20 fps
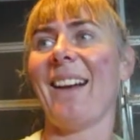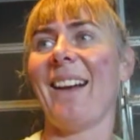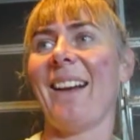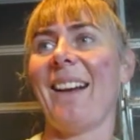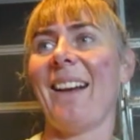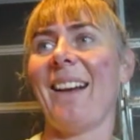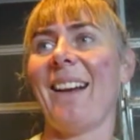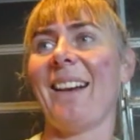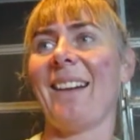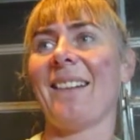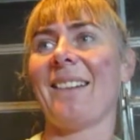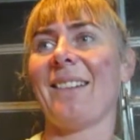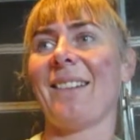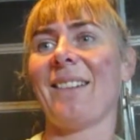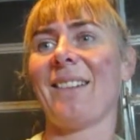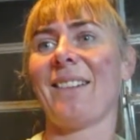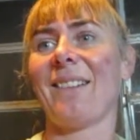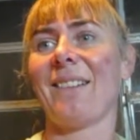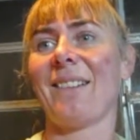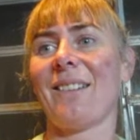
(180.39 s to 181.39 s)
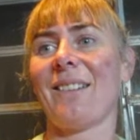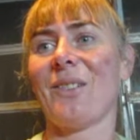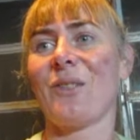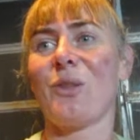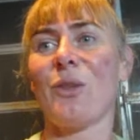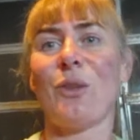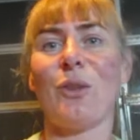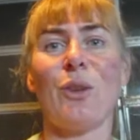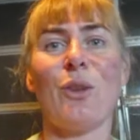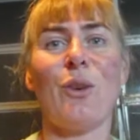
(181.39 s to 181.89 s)
and
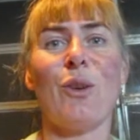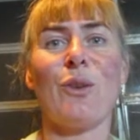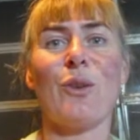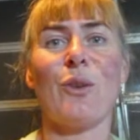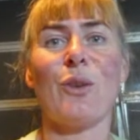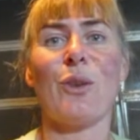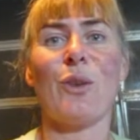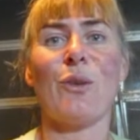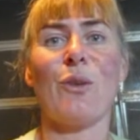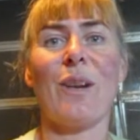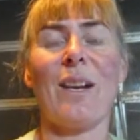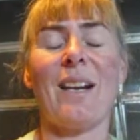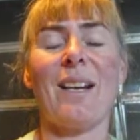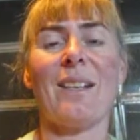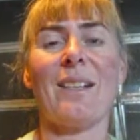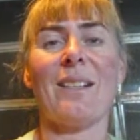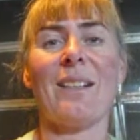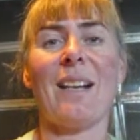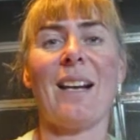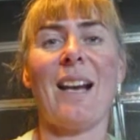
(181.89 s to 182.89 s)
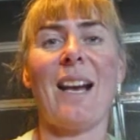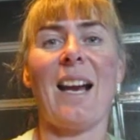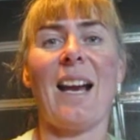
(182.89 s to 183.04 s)
shone the light on the ground,